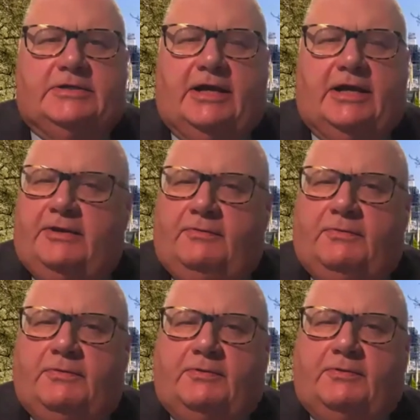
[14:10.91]
telling
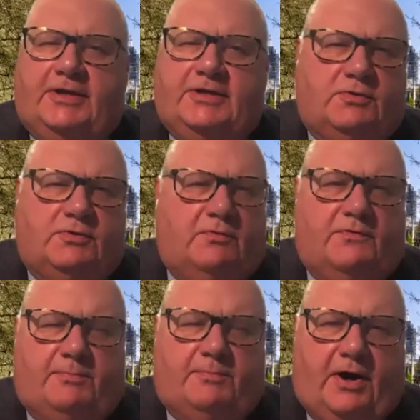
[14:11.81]
the things that
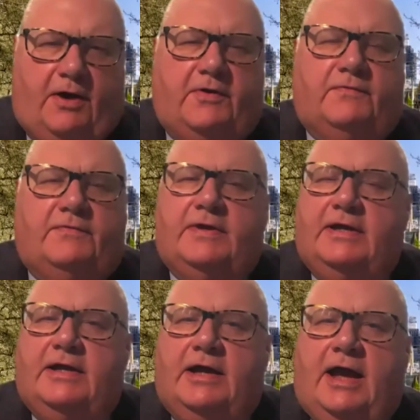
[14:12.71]
we're very proud of
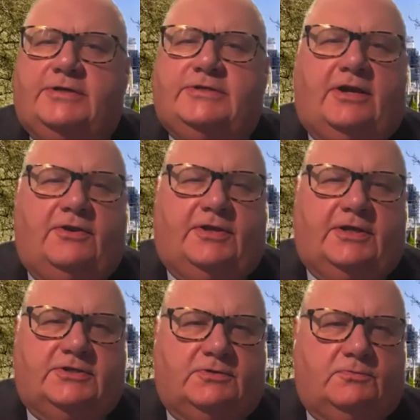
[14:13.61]
and telling
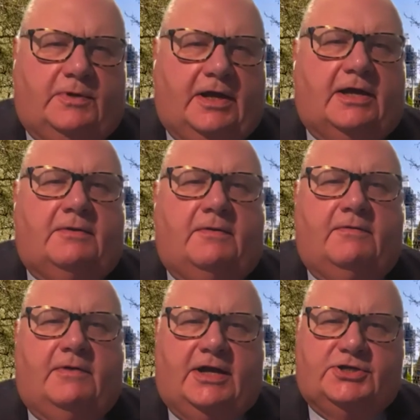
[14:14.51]
things that we are
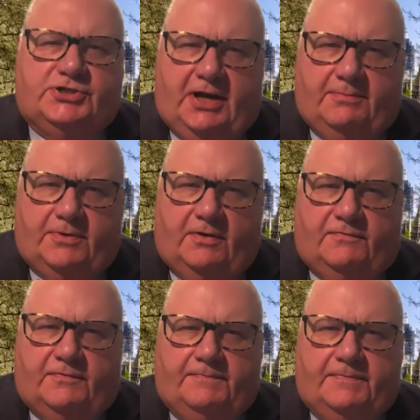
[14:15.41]
ashamed
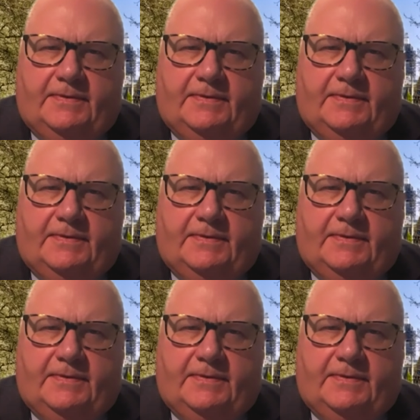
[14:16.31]
of.